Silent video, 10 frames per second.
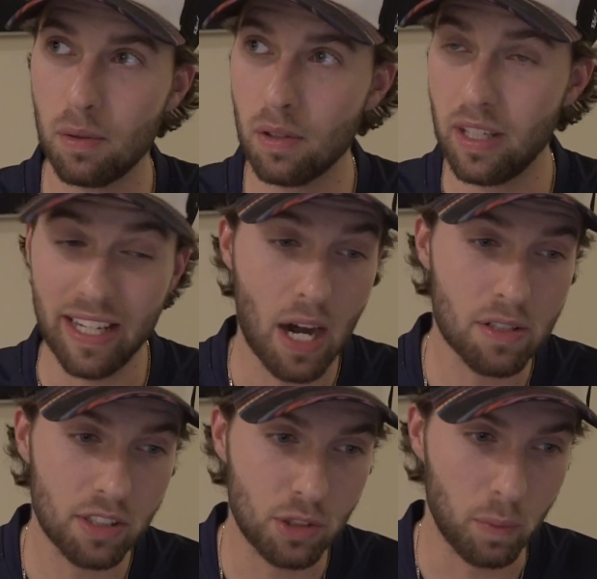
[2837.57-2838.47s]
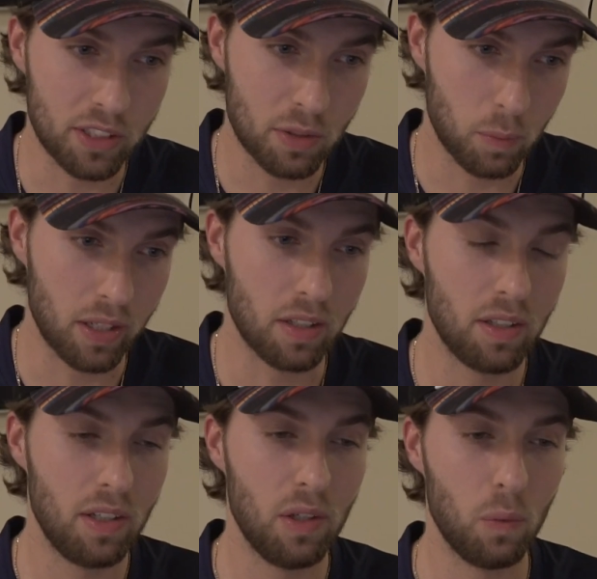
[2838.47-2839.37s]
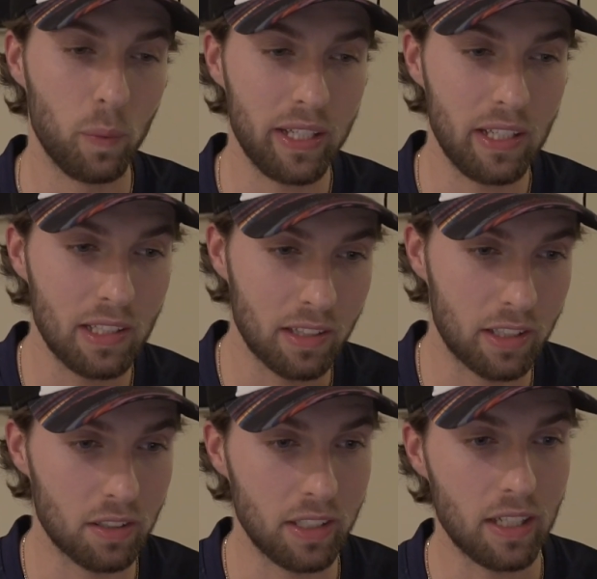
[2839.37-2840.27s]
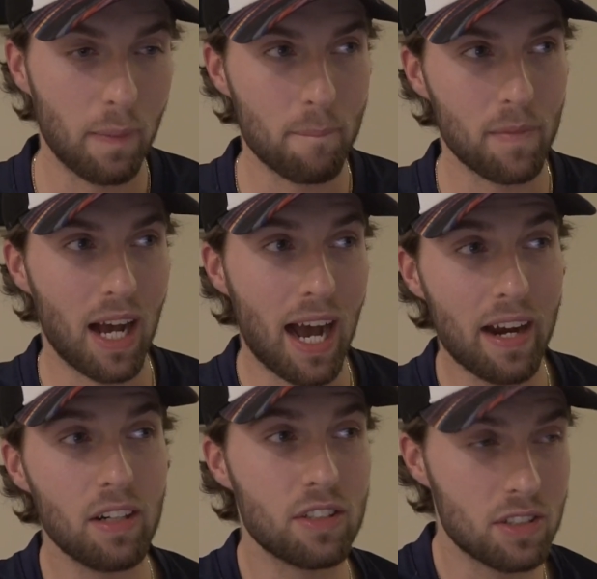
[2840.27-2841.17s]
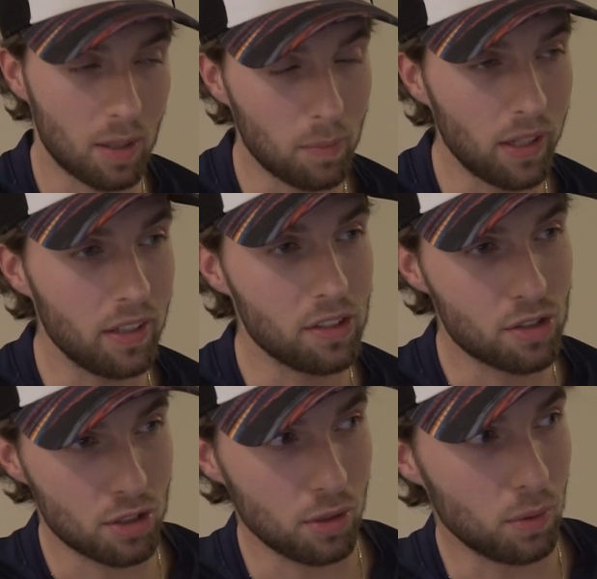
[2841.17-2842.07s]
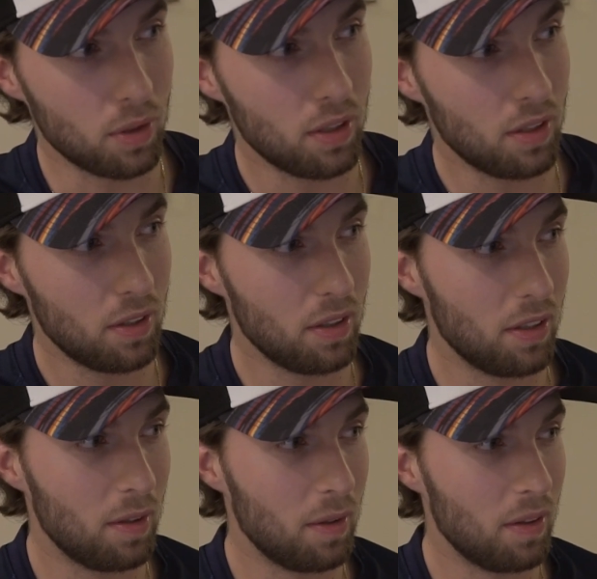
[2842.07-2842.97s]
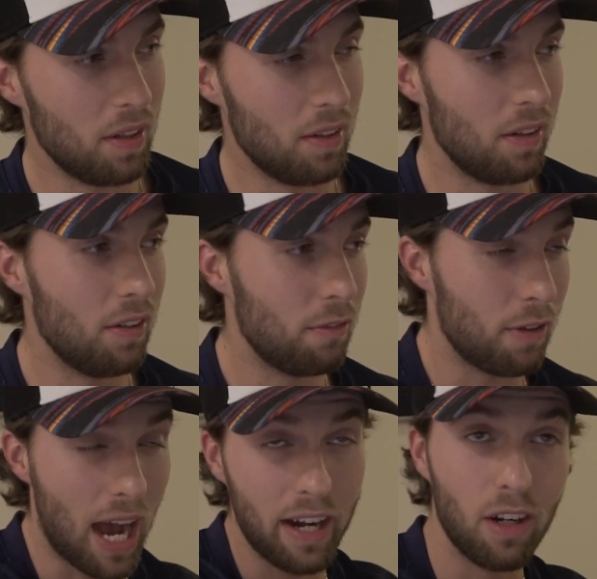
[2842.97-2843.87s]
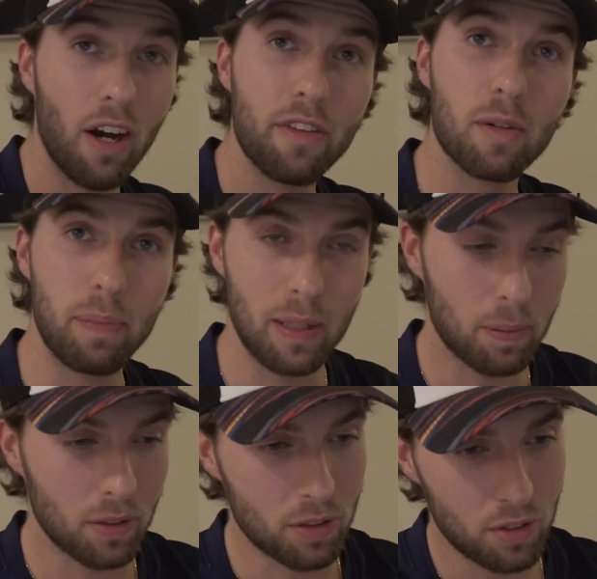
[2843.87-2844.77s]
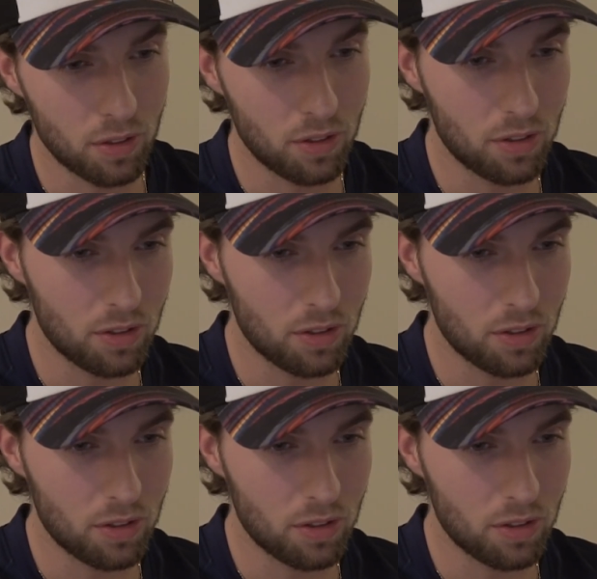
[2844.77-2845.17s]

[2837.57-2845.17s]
Or in our situation where we literally hired someone to hire other people,